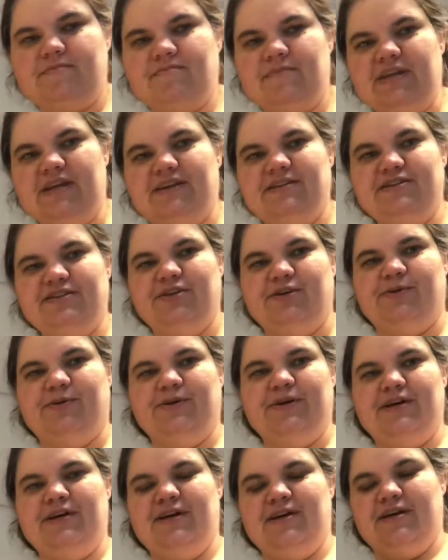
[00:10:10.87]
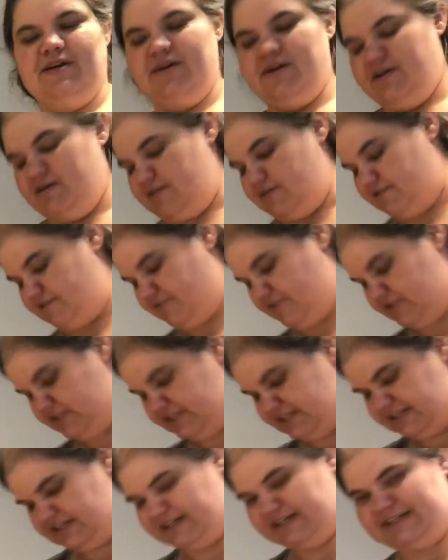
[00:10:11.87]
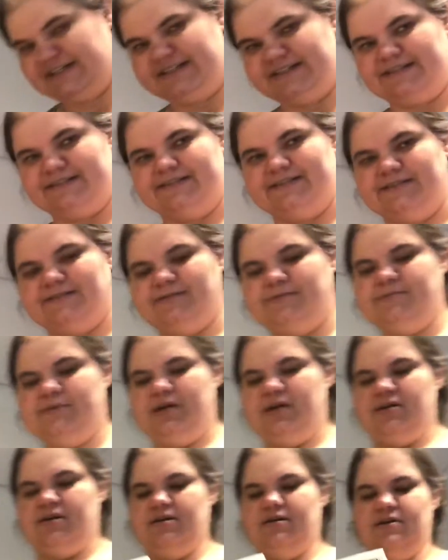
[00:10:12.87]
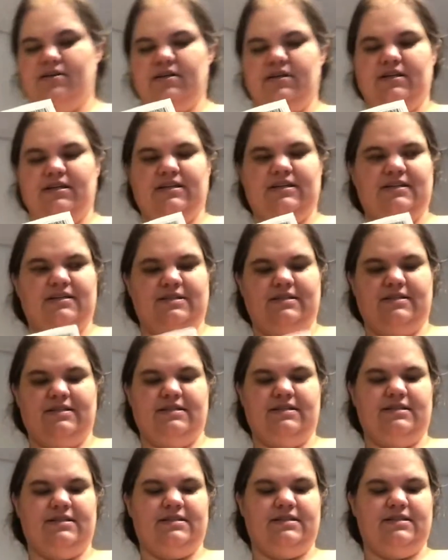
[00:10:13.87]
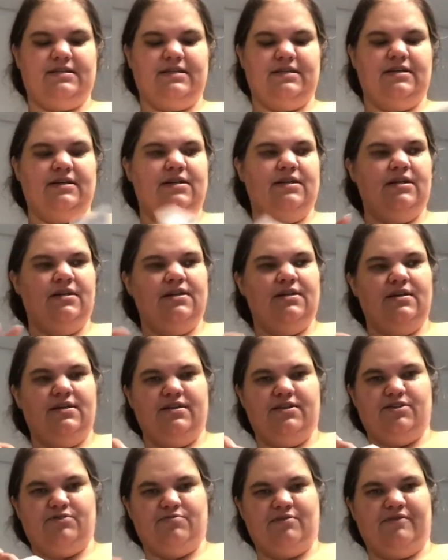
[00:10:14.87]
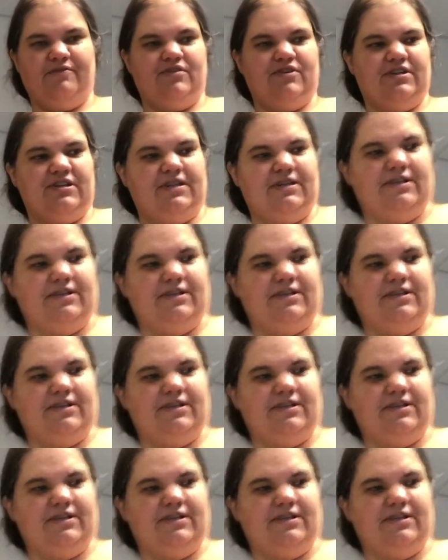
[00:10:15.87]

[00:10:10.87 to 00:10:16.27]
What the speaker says: So, the first item is this Riverdale